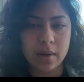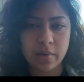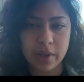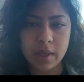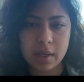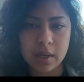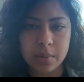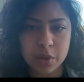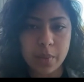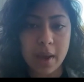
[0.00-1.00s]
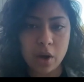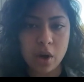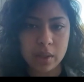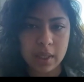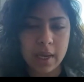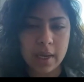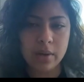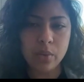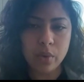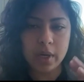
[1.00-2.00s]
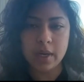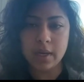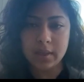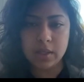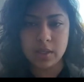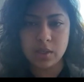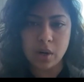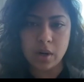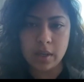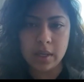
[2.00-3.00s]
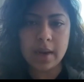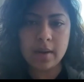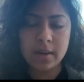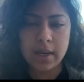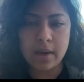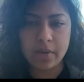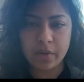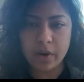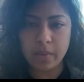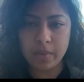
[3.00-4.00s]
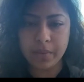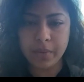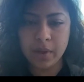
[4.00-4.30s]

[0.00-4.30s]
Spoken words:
everything comes back online, we're gonna get data from